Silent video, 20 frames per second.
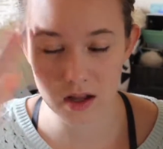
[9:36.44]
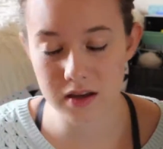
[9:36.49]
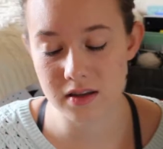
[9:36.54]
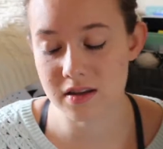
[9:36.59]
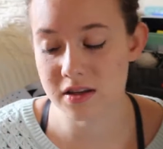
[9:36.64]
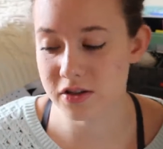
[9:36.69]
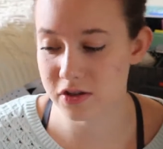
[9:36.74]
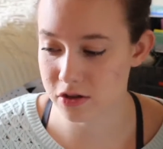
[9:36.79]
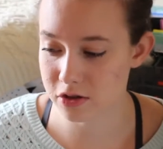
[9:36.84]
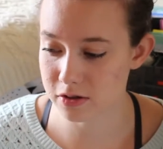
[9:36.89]

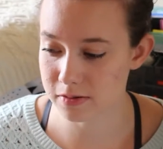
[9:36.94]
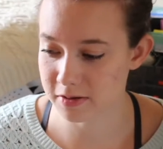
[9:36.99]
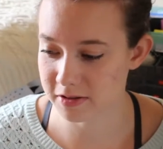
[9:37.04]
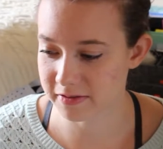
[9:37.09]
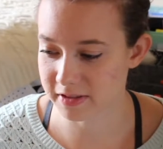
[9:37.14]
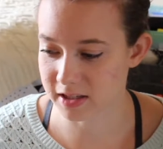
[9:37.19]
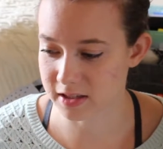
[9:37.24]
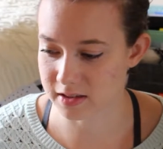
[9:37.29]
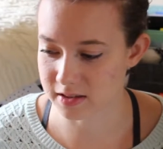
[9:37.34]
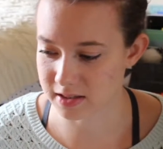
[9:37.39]
these
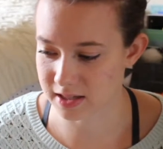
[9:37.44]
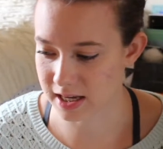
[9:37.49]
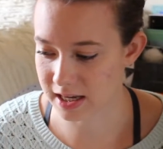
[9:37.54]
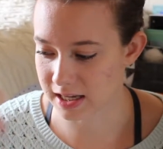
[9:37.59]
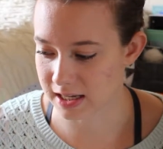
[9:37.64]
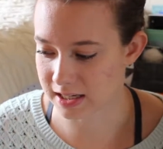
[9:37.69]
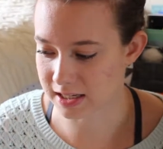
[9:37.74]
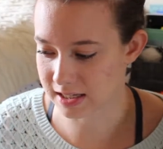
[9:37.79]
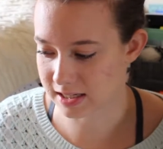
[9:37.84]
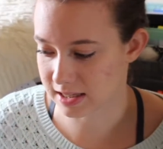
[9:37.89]
Dubervilles
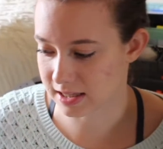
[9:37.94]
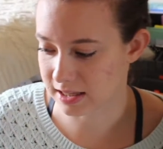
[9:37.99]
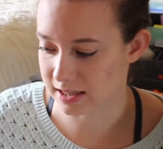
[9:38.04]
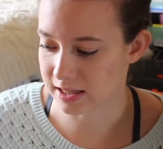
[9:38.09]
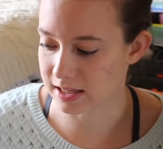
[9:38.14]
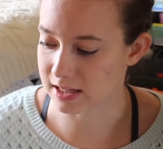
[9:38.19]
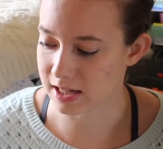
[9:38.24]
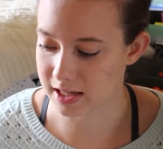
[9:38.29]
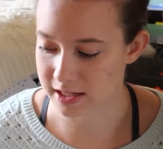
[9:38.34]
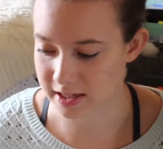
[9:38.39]
and
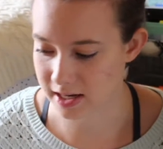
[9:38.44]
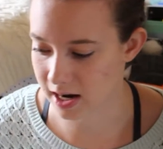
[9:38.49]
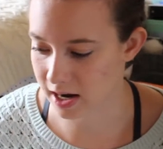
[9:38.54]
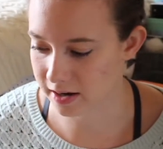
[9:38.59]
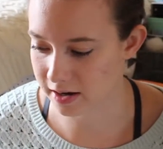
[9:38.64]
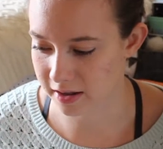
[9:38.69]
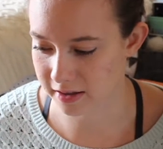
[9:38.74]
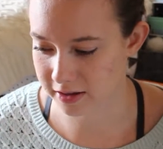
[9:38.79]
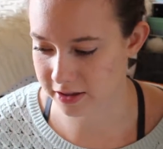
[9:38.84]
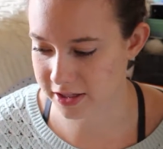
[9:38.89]

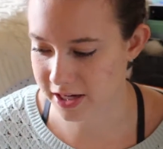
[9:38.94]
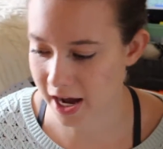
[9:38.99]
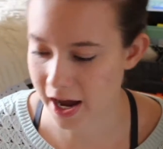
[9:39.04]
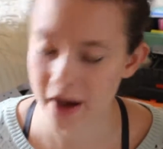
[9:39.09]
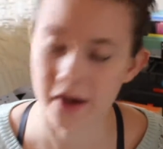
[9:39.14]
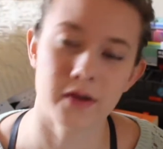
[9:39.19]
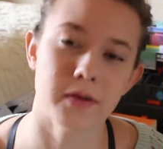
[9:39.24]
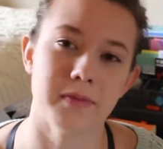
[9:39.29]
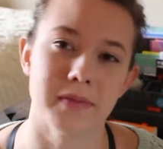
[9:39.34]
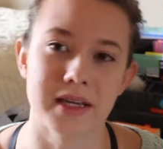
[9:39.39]
another
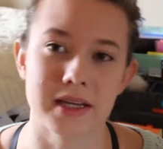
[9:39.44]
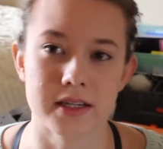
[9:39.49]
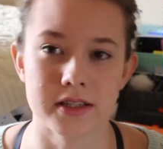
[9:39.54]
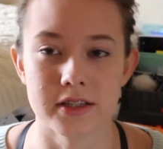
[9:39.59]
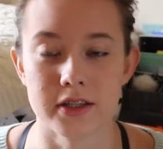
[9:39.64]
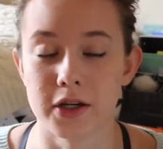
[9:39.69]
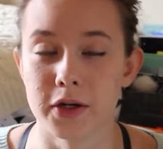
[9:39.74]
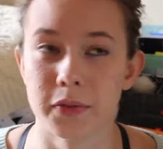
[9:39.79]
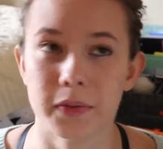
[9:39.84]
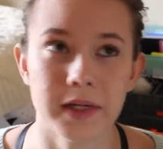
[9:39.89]
town because
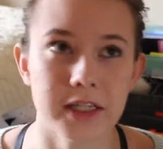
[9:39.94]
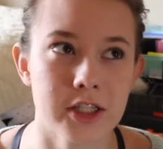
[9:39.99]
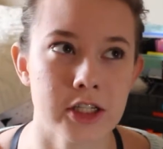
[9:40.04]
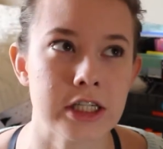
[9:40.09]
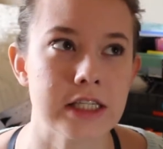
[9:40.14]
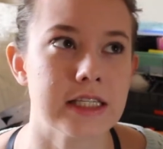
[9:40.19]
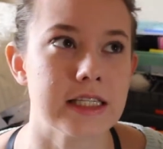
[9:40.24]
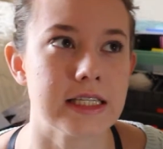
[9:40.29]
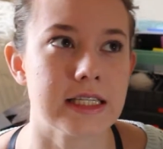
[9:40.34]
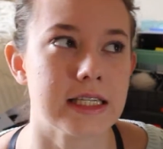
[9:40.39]
they're rich
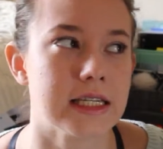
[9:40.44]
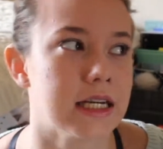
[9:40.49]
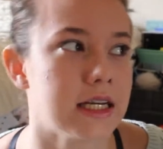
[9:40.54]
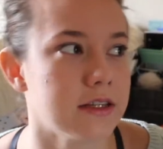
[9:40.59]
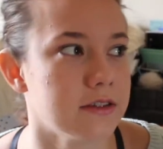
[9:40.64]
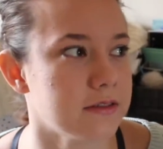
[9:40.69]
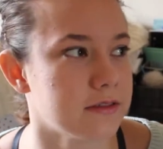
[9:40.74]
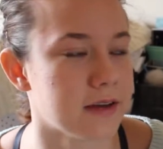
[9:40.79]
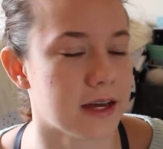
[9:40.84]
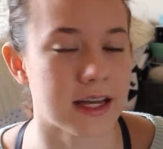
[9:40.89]
and
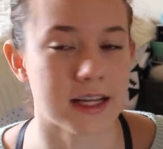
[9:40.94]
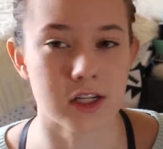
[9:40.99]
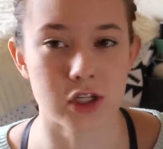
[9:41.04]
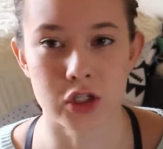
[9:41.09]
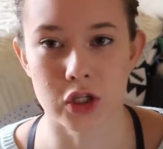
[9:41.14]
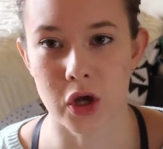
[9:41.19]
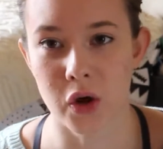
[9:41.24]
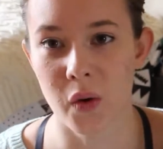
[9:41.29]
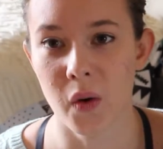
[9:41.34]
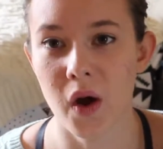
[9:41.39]
stuff, and
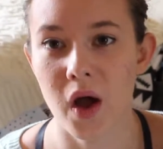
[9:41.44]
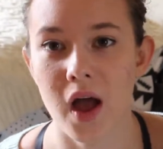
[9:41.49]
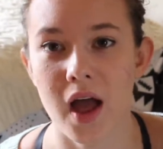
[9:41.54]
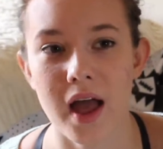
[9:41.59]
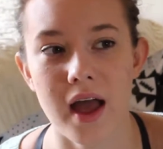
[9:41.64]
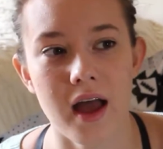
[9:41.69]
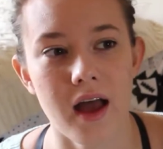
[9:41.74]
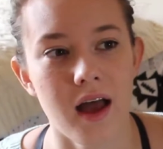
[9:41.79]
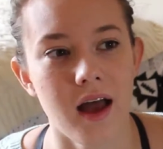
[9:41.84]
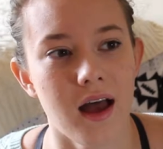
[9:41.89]
so
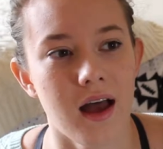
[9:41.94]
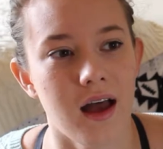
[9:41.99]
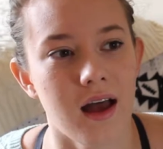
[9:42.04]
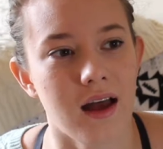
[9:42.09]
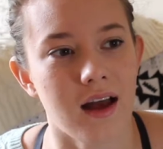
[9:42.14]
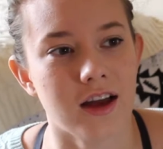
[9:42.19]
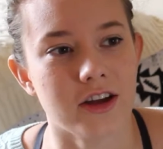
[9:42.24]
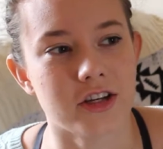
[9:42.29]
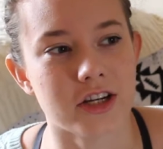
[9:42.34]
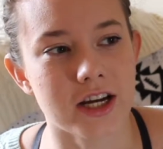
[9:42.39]

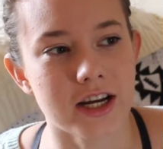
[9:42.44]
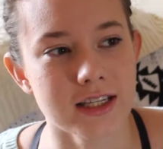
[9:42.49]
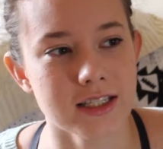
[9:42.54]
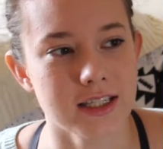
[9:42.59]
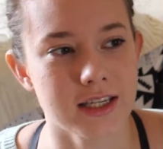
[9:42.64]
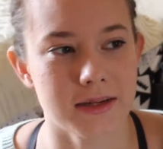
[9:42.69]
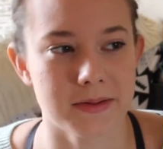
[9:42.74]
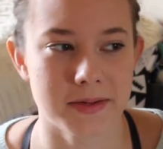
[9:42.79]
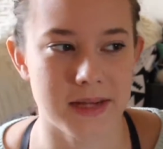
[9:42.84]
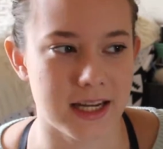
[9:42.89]
she ends
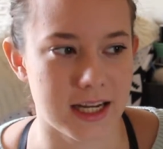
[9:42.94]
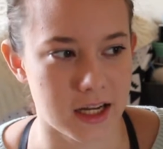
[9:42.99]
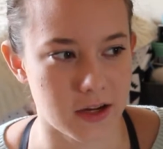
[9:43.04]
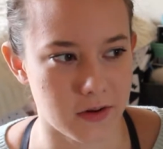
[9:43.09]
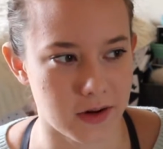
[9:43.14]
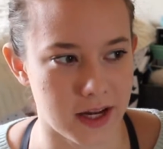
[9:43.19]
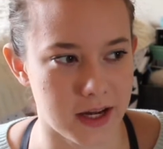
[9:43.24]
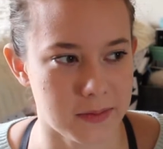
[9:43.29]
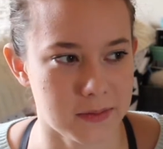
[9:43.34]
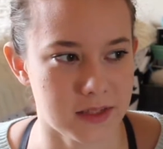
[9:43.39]
up getting
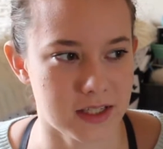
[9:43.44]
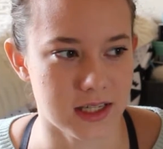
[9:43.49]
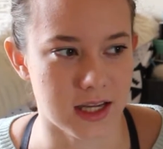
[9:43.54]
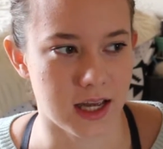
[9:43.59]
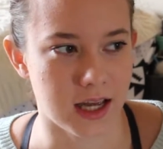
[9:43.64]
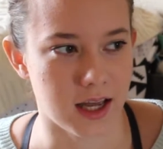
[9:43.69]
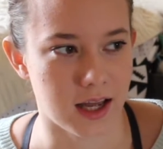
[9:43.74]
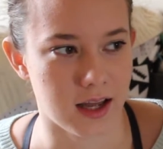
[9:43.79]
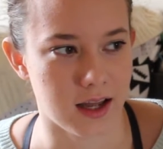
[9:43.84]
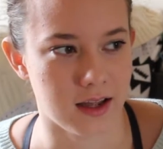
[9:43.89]
raped,
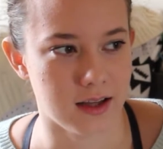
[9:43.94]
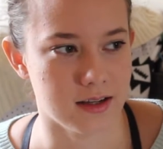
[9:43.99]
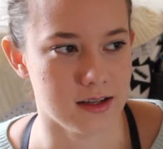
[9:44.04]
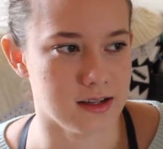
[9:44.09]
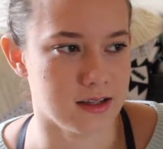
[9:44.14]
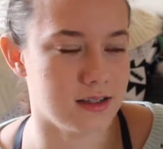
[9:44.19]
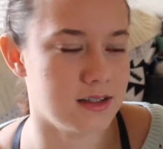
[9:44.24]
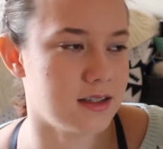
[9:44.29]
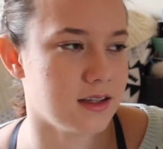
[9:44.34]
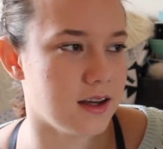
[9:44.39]

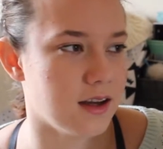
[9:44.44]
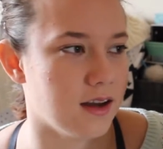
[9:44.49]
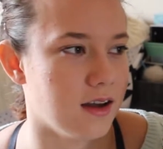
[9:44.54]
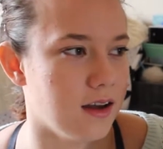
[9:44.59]
and